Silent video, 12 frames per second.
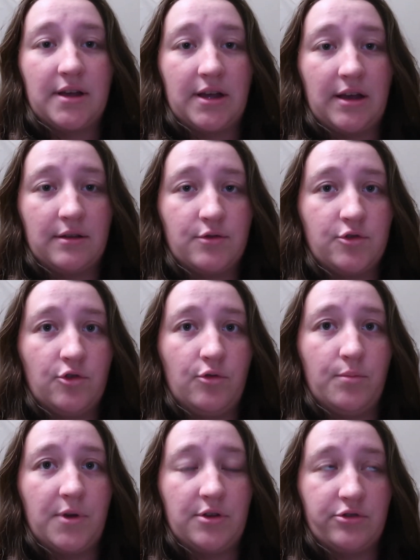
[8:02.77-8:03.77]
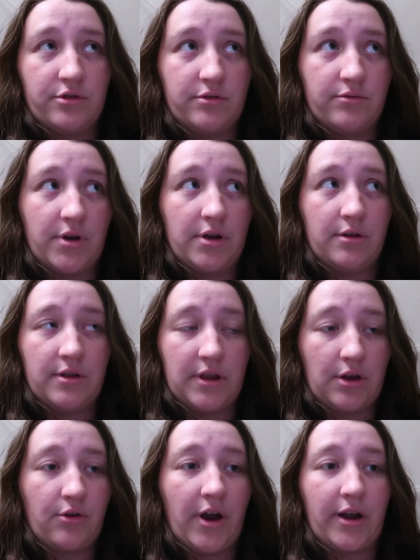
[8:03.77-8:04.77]
I got soup and ginger ale and
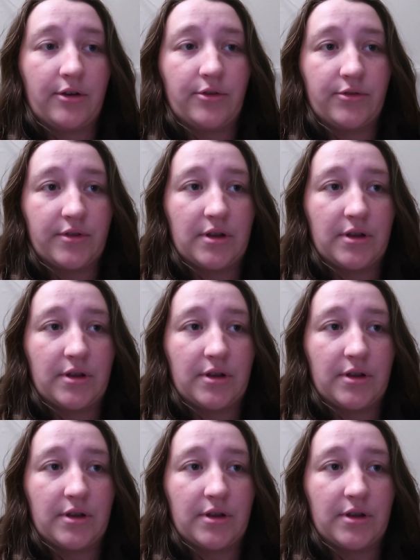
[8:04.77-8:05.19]
like crackers,